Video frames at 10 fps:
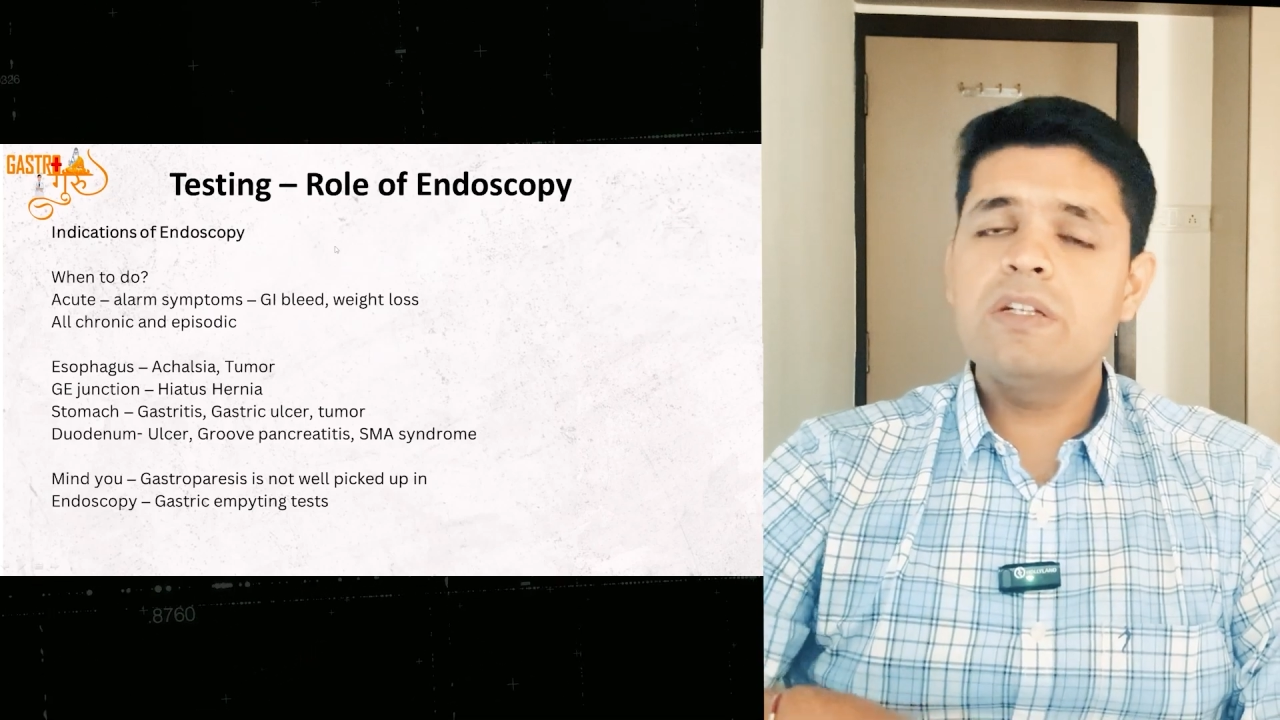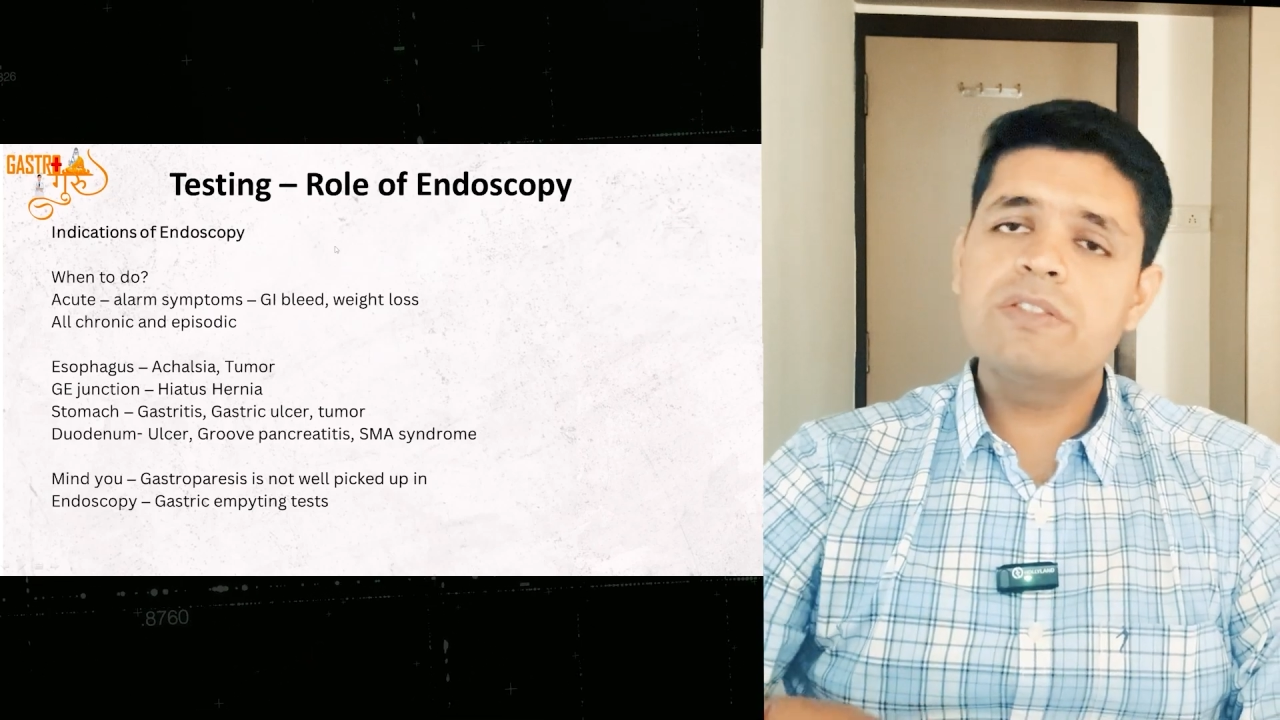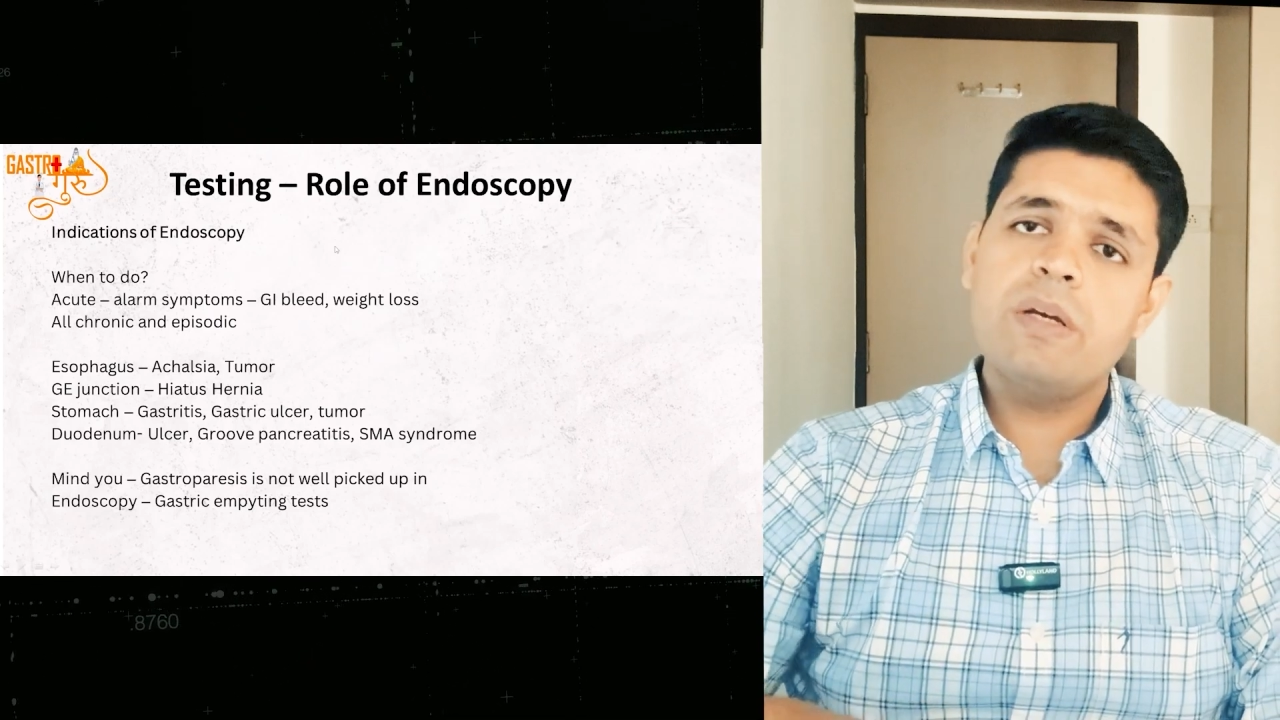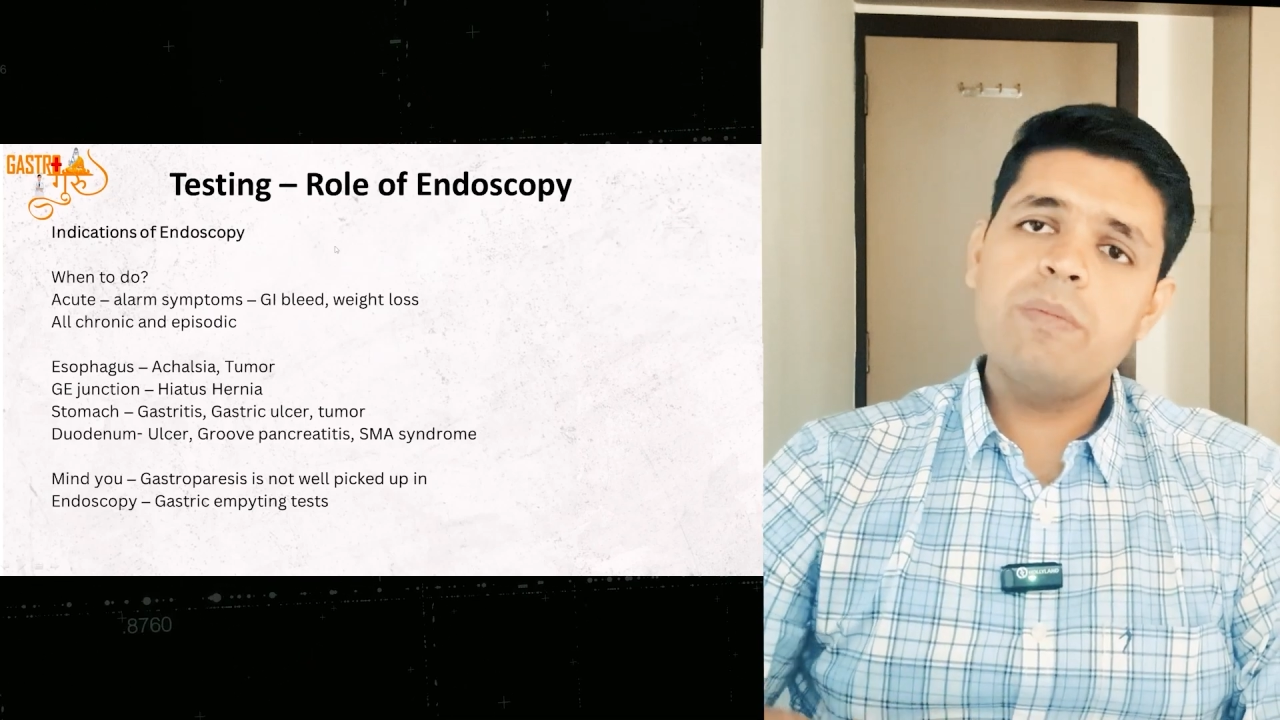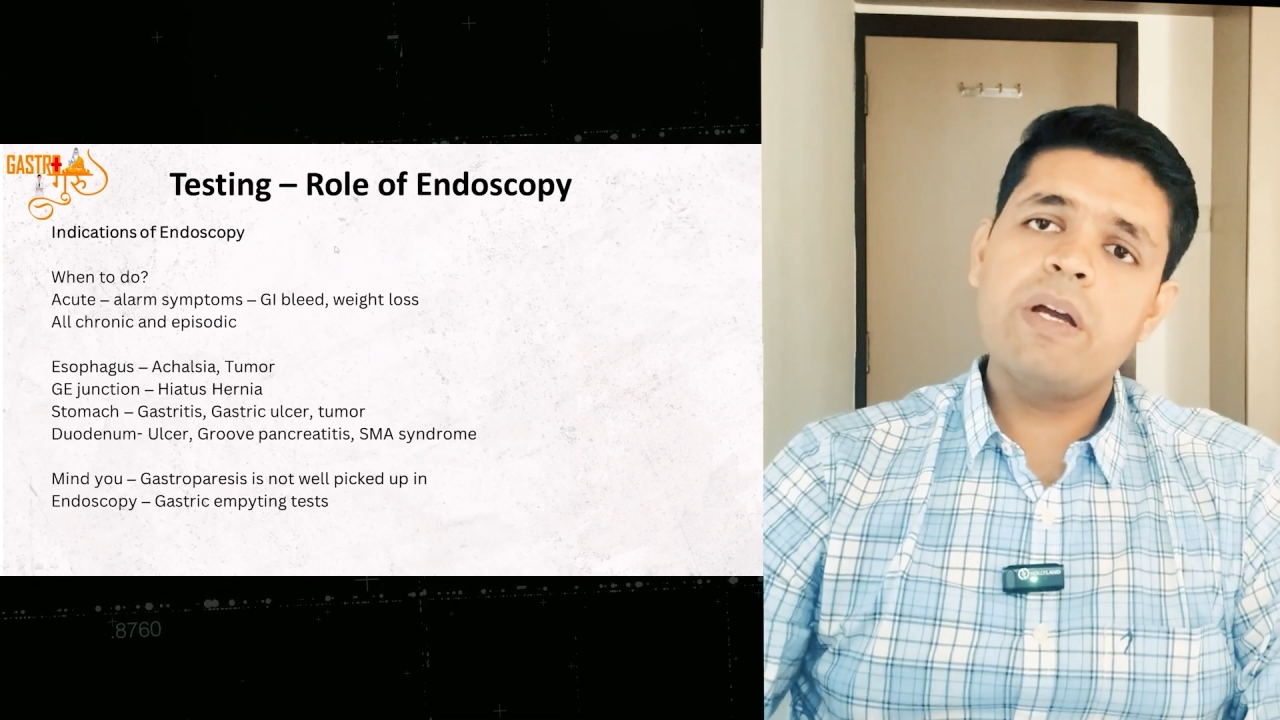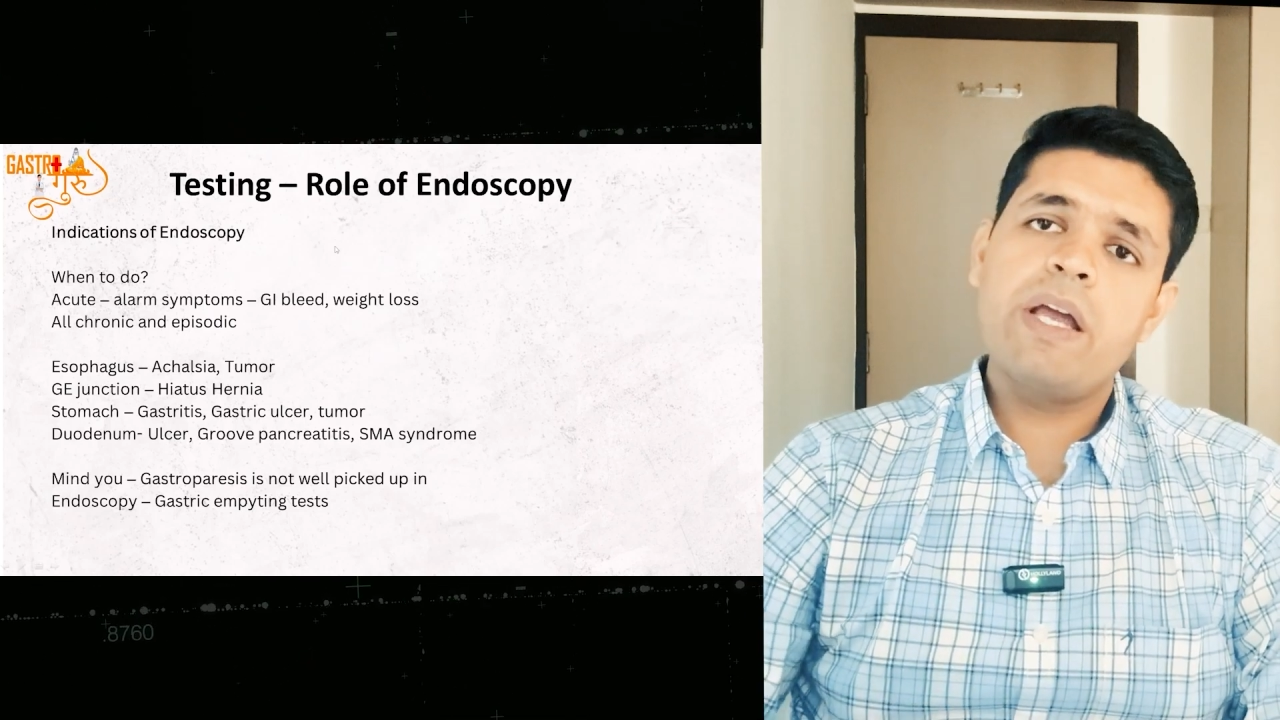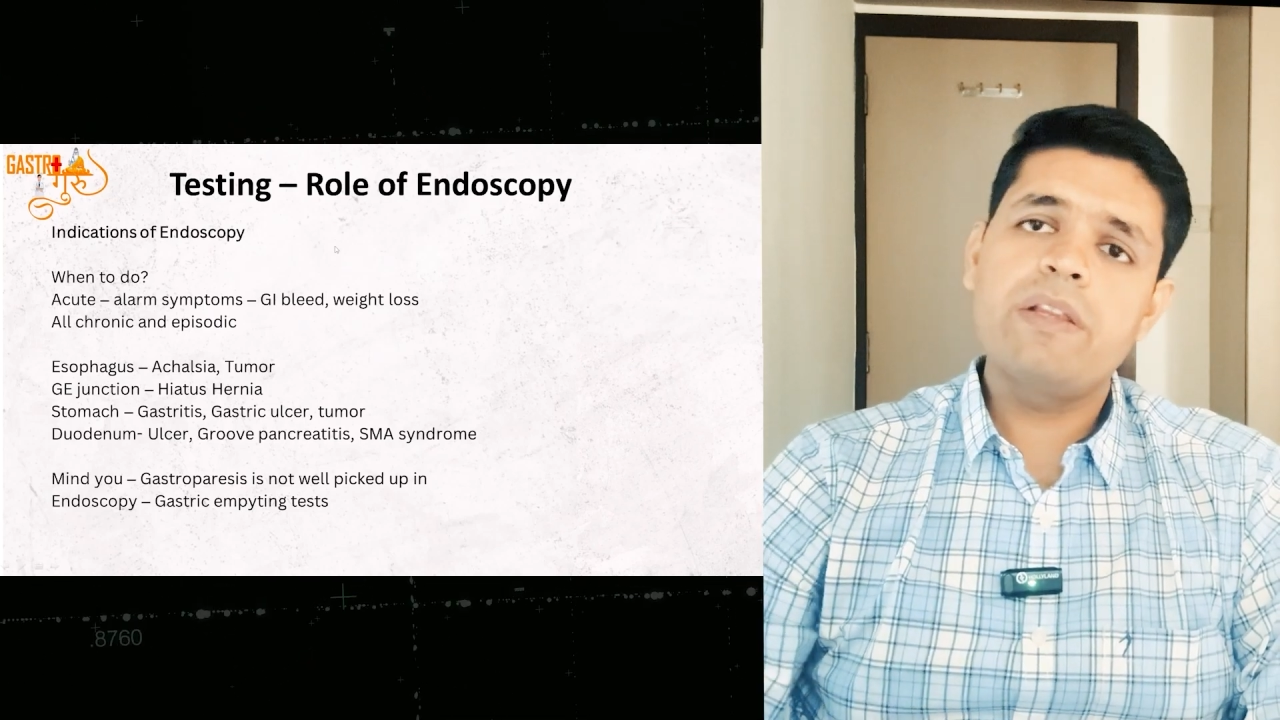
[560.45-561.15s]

the stomach